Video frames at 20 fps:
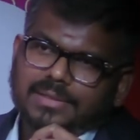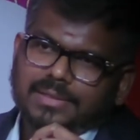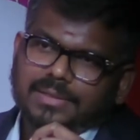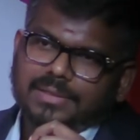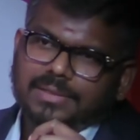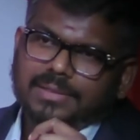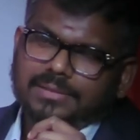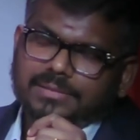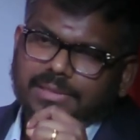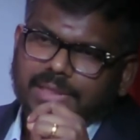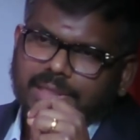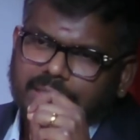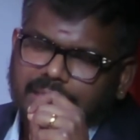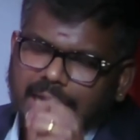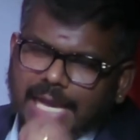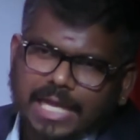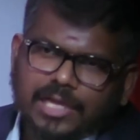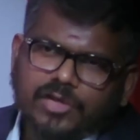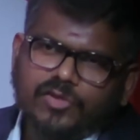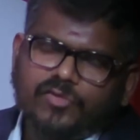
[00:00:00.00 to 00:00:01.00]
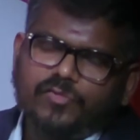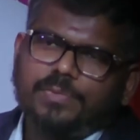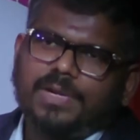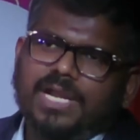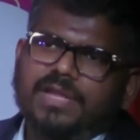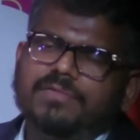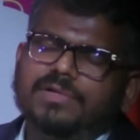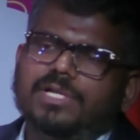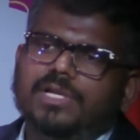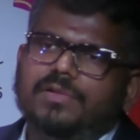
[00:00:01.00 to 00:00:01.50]
the lack of
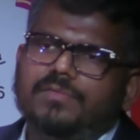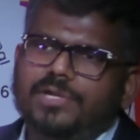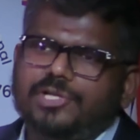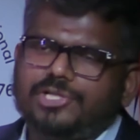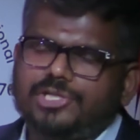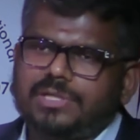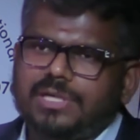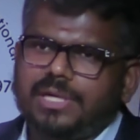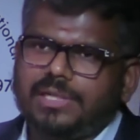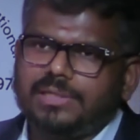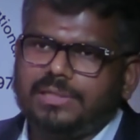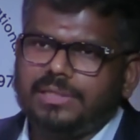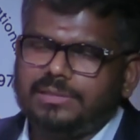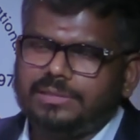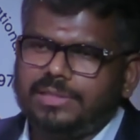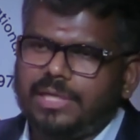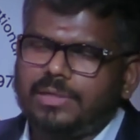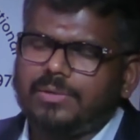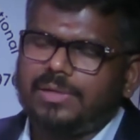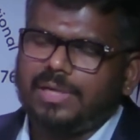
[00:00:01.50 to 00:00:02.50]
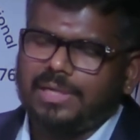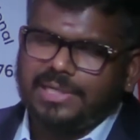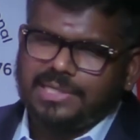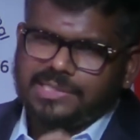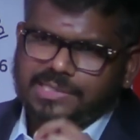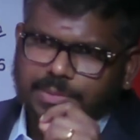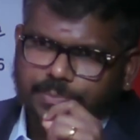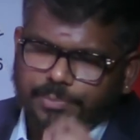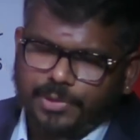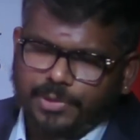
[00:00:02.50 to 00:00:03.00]
private innovation until then, or at least
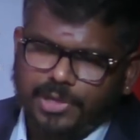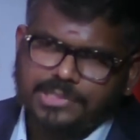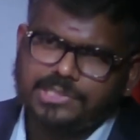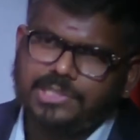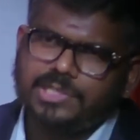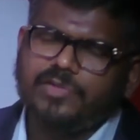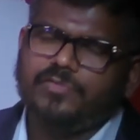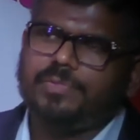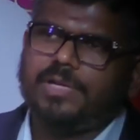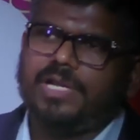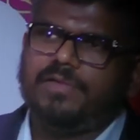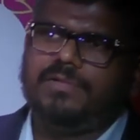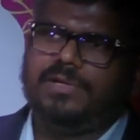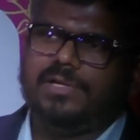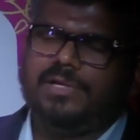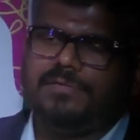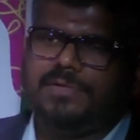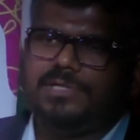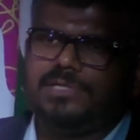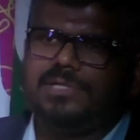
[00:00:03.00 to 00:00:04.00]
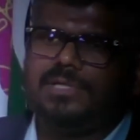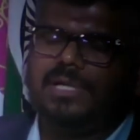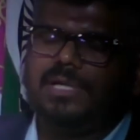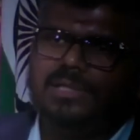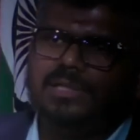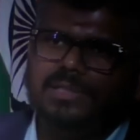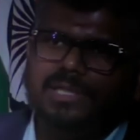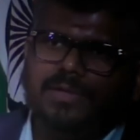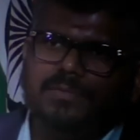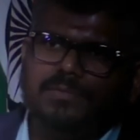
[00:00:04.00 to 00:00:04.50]
the paucity of private innovation until then,